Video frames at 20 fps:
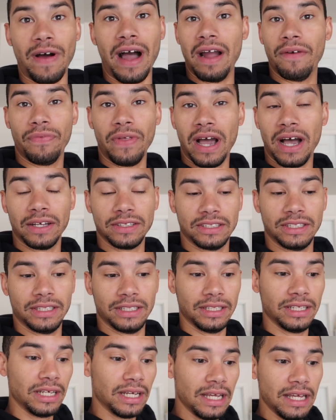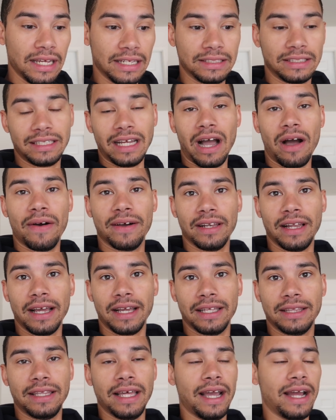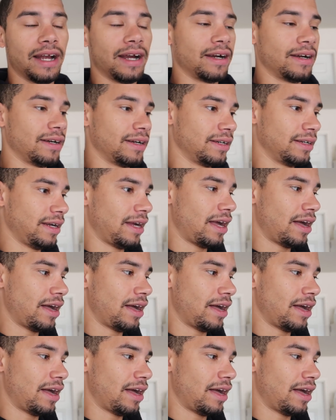5,000 and see how I like it there.